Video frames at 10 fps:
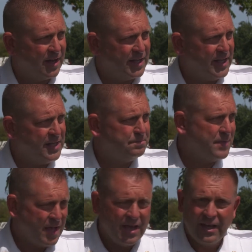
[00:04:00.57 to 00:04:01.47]
he
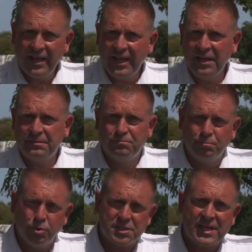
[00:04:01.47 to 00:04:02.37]
had
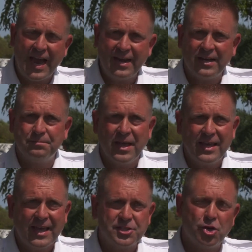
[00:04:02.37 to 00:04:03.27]

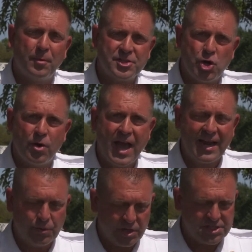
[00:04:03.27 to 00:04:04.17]
so much going on
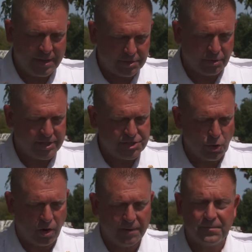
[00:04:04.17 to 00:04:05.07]
he wasn't able to
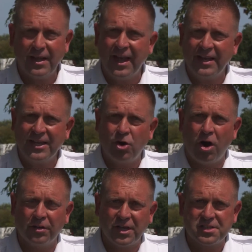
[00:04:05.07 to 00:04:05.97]
restore it, and he
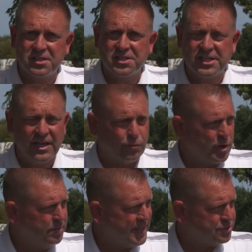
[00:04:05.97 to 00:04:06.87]
called us to see if we
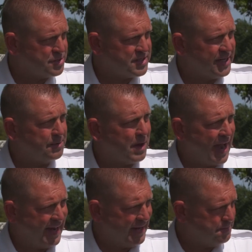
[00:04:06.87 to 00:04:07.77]
would be interested in
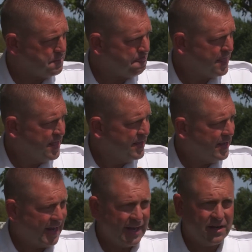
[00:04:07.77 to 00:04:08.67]
buying it,
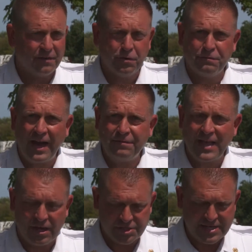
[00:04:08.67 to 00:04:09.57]
and for
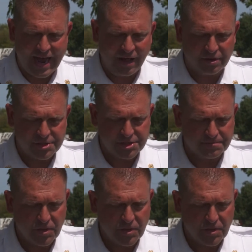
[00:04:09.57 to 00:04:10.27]
$5,000.